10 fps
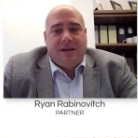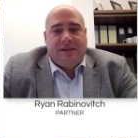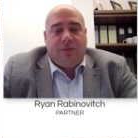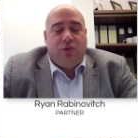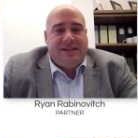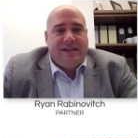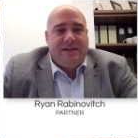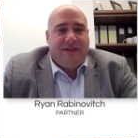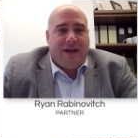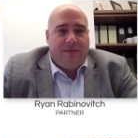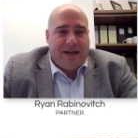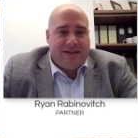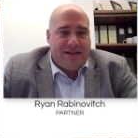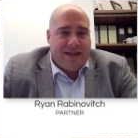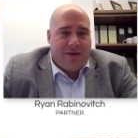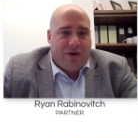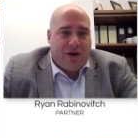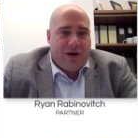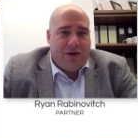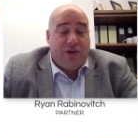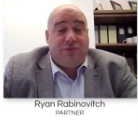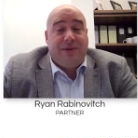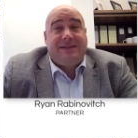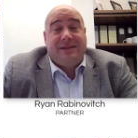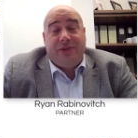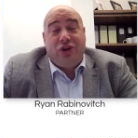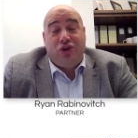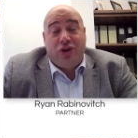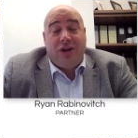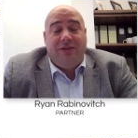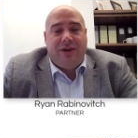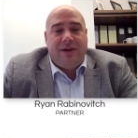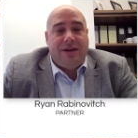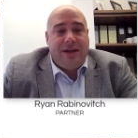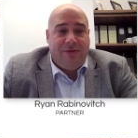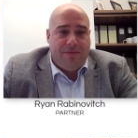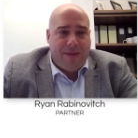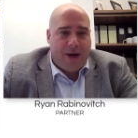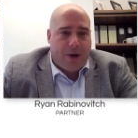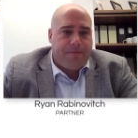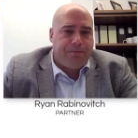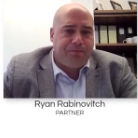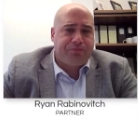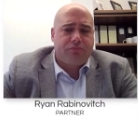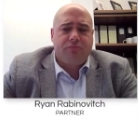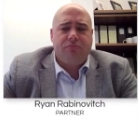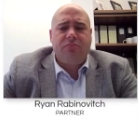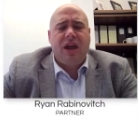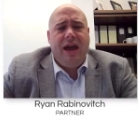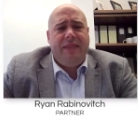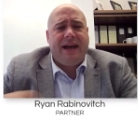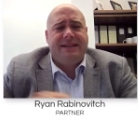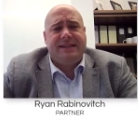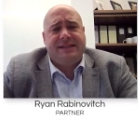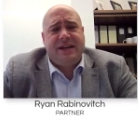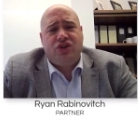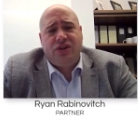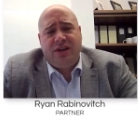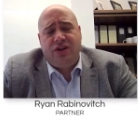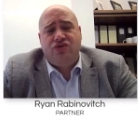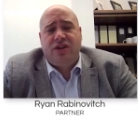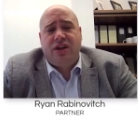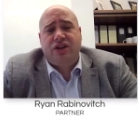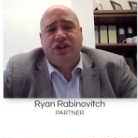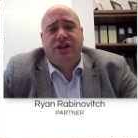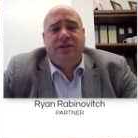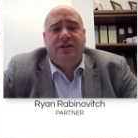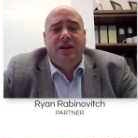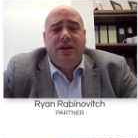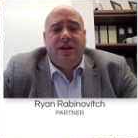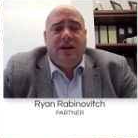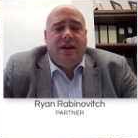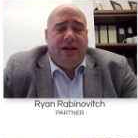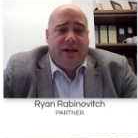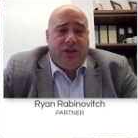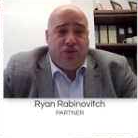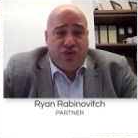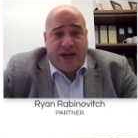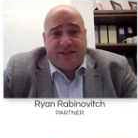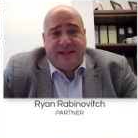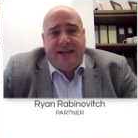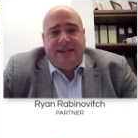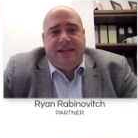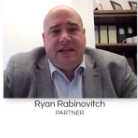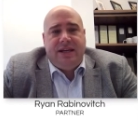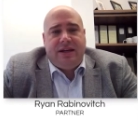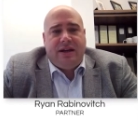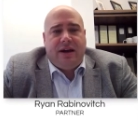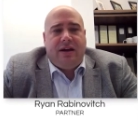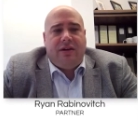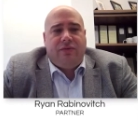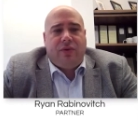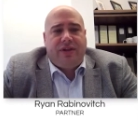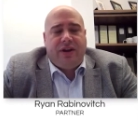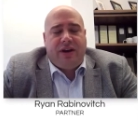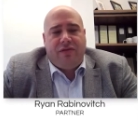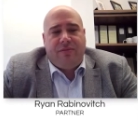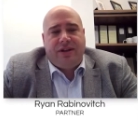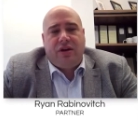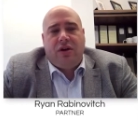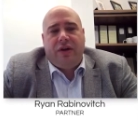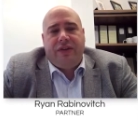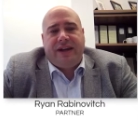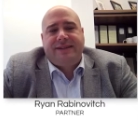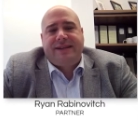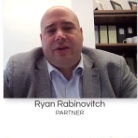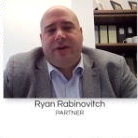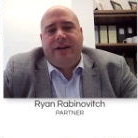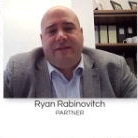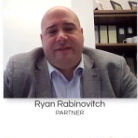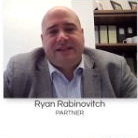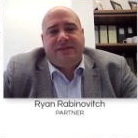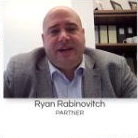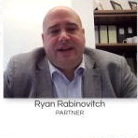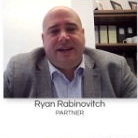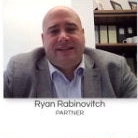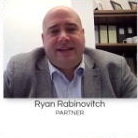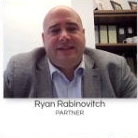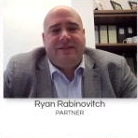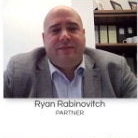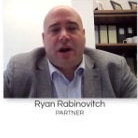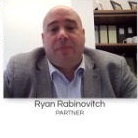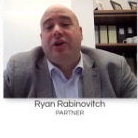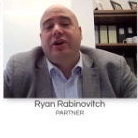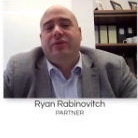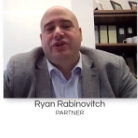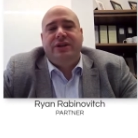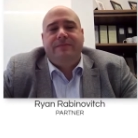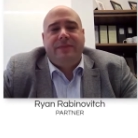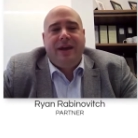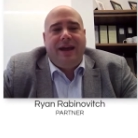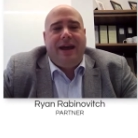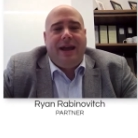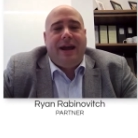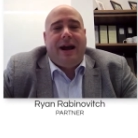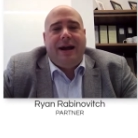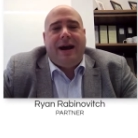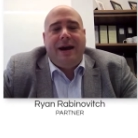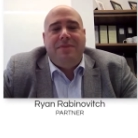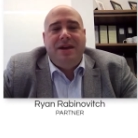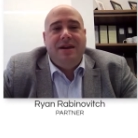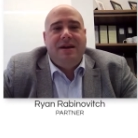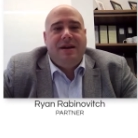some recent developments in that regard, which makes something good even better. And that's essentially the introduction in 2018 of what the government called the Accelerated Investment Incentive Property Regime, AIIP.